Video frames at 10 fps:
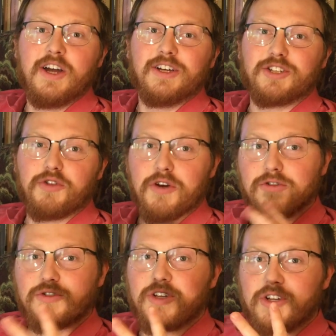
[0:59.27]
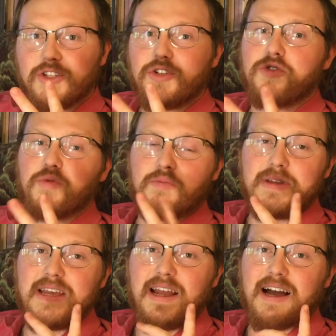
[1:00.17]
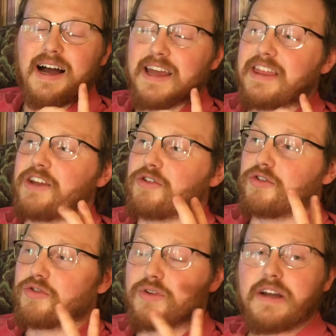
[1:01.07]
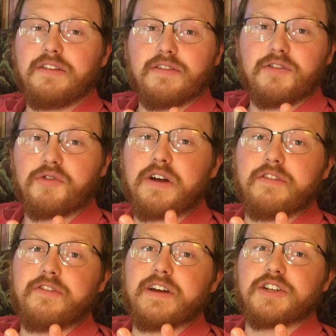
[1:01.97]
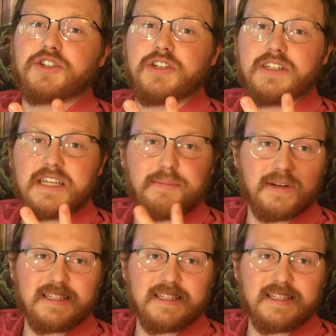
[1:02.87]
So those two would be, I think, great fish to keep in a